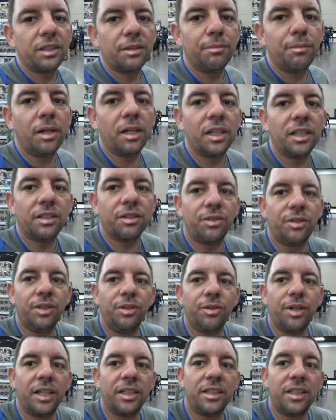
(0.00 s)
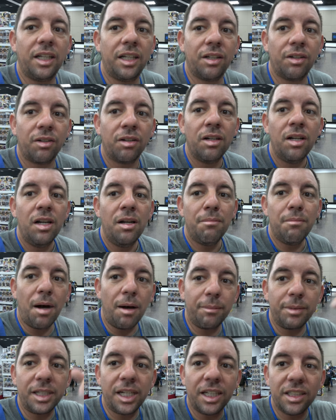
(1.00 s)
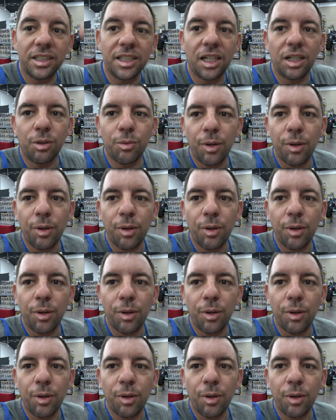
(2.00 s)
some money, so see you guys later. Mama K's got a